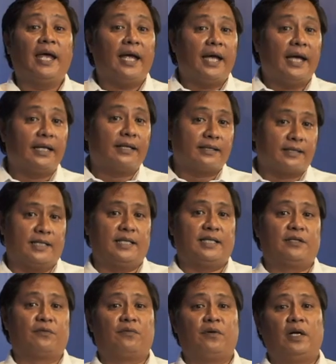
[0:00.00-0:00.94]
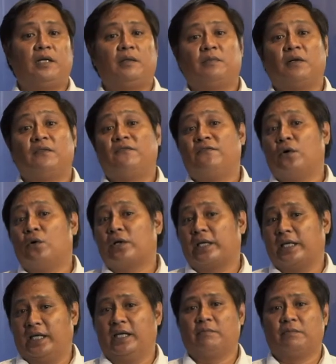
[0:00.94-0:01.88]
It is in the realm of
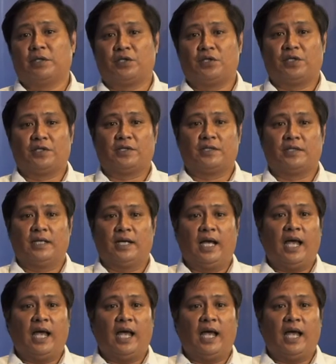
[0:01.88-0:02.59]
folk images,